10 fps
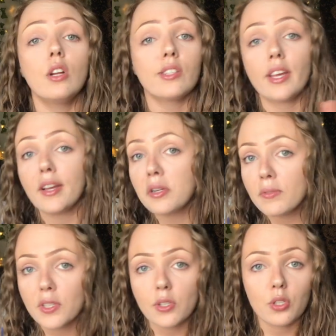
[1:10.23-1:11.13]
take
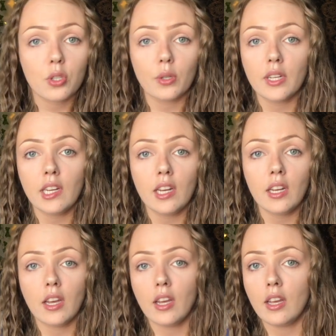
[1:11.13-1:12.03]
over your screen
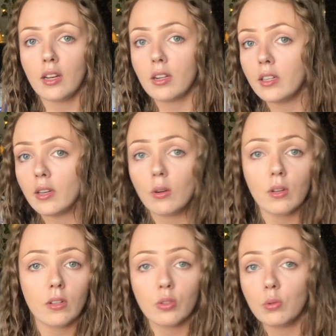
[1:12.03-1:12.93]
and click
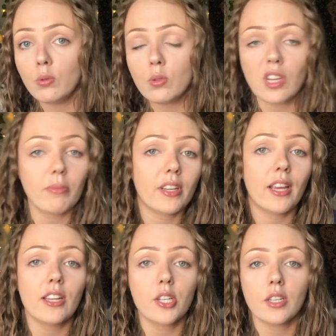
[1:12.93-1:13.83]
on tools,
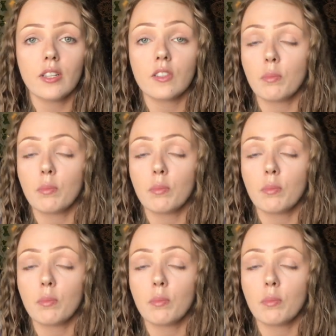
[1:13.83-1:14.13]
applications,